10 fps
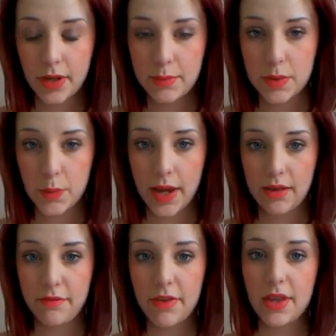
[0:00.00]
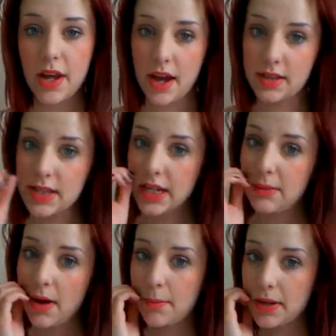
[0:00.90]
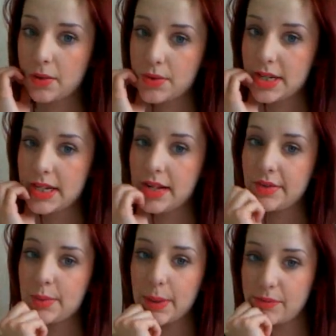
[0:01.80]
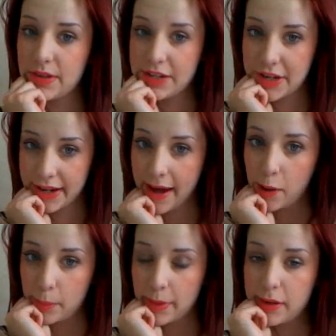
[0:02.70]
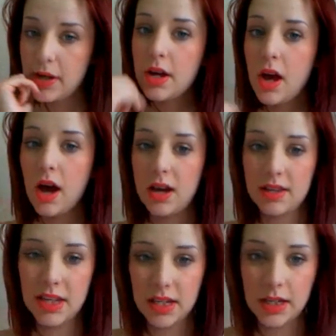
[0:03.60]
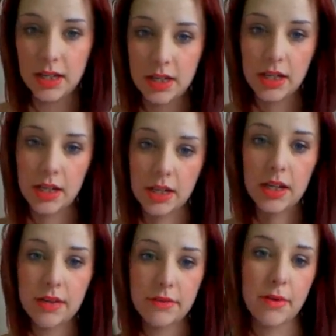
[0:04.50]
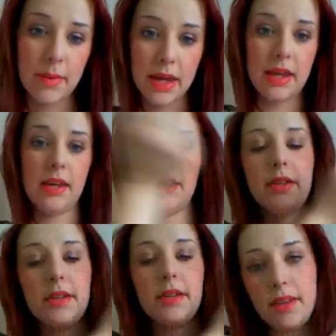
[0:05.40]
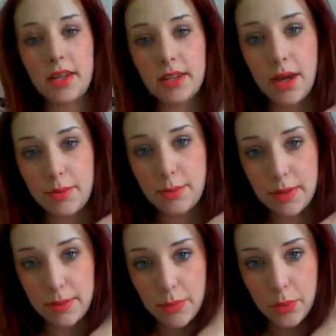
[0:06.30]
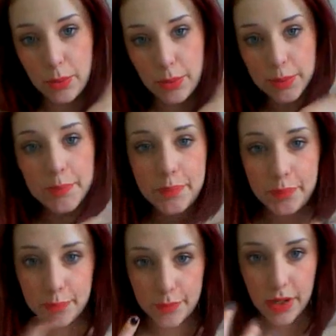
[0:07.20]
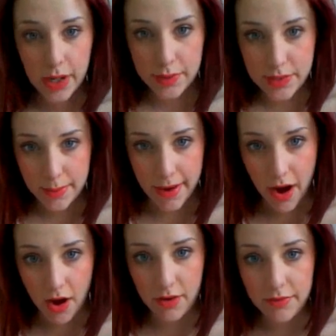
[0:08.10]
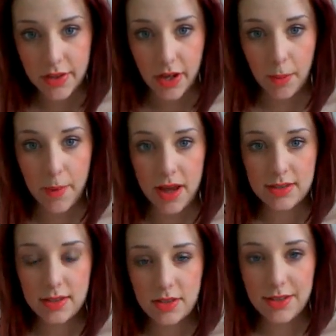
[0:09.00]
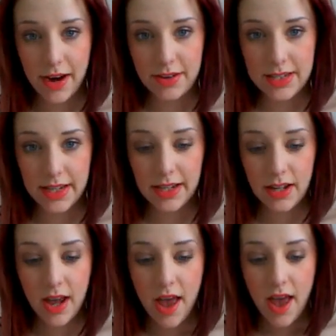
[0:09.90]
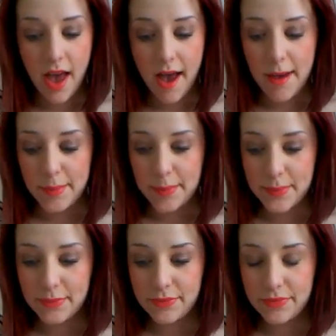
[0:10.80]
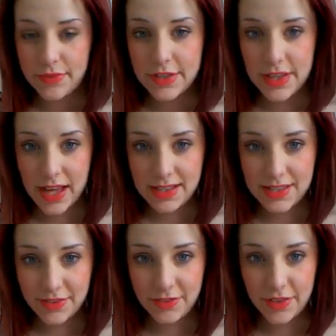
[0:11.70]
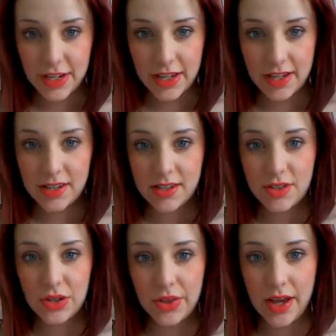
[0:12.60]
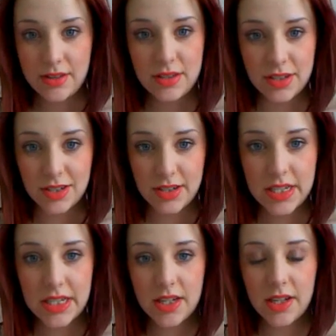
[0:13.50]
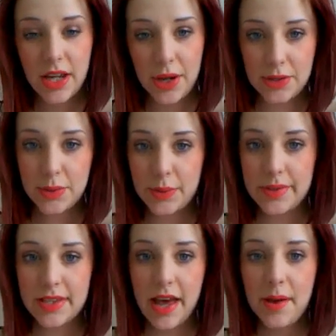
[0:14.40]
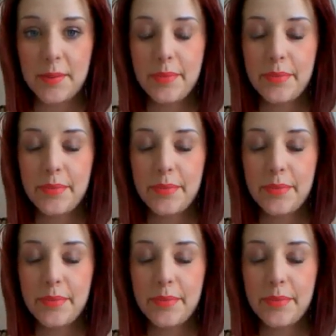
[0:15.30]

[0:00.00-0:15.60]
I'm just waiting for the nurse to email me all the details so I can really check it out, but I think for me, I think that would be more close to my heart, the young person's charity. So that's really good, 2,000 going towards that.